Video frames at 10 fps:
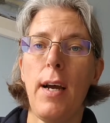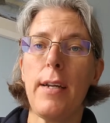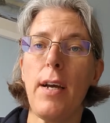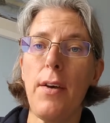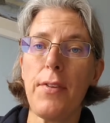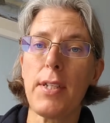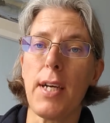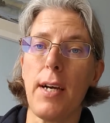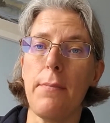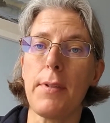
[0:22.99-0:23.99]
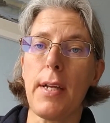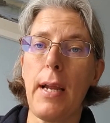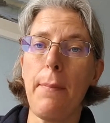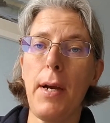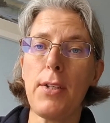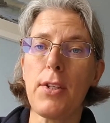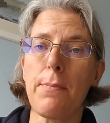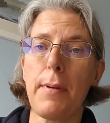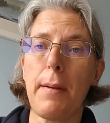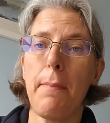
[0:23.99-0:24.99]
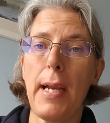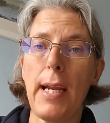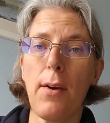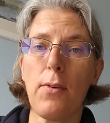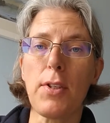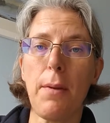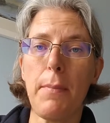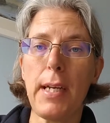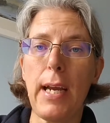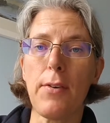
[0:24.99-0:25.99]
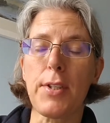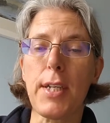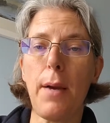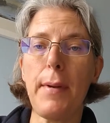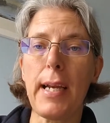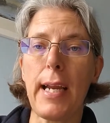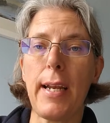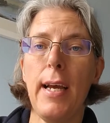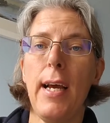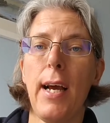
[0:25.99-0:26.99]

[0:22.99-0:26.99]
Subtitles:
And other times it might just be me or somebody else coming in